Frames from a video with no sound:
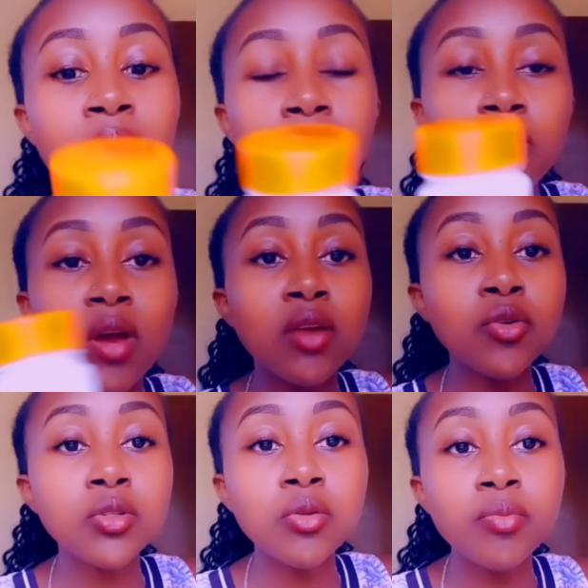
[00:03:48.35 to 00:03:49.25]
You can
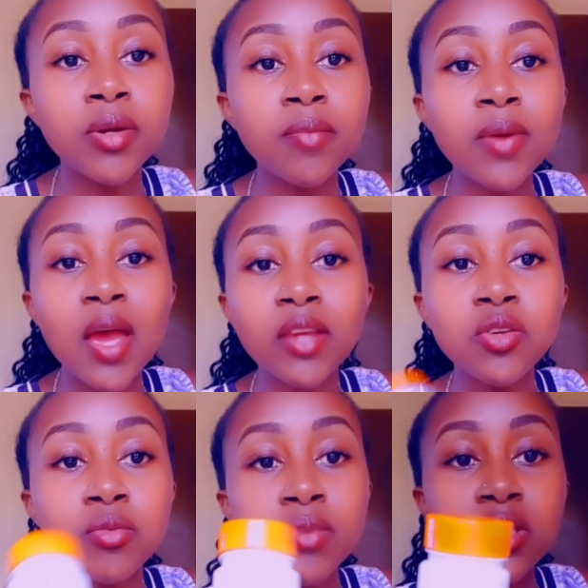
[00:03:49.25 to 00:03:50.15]
also prepare
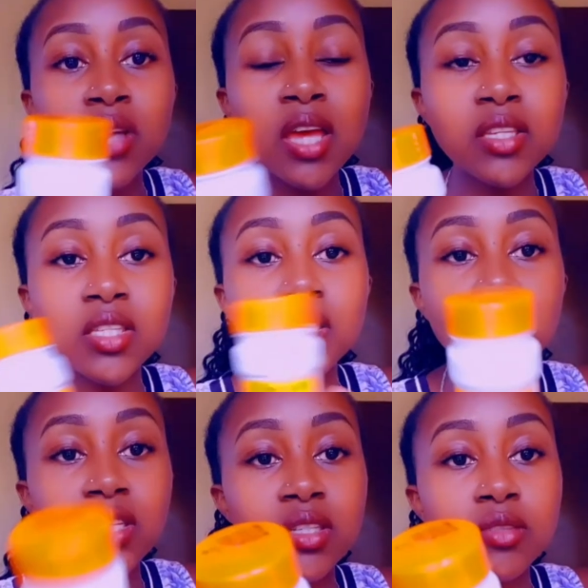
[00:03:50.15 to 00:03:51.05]
cumin rice. It
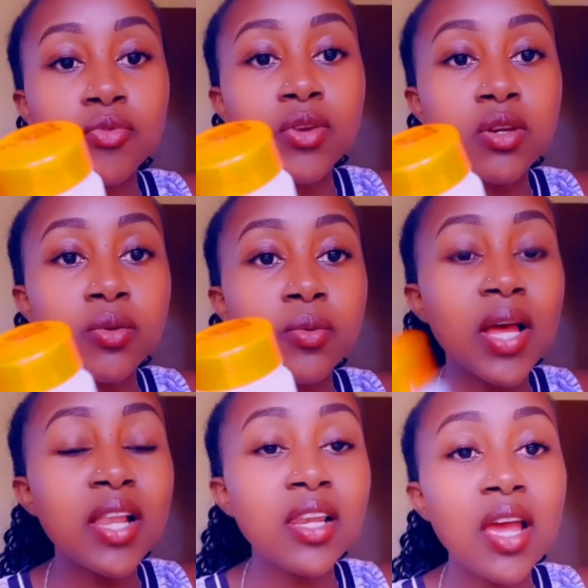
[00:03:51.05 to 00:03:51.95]
tastes very
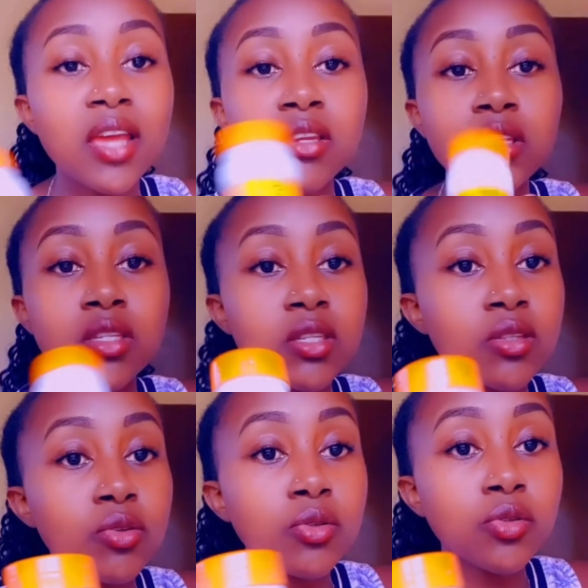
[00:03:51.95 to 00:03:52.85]
well, and it is
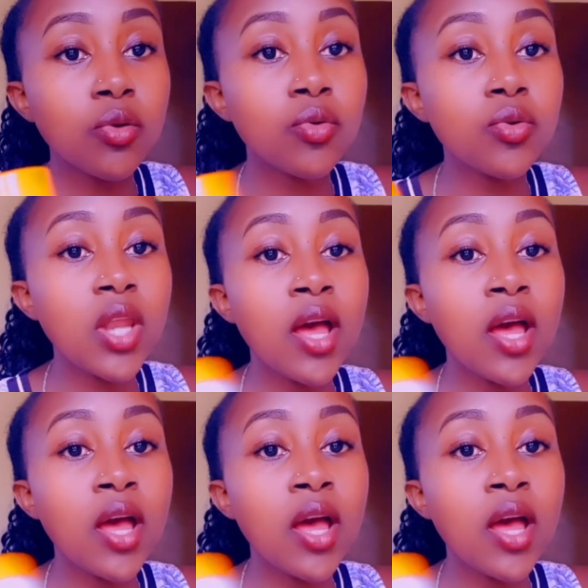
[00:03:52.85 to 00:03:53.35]
also good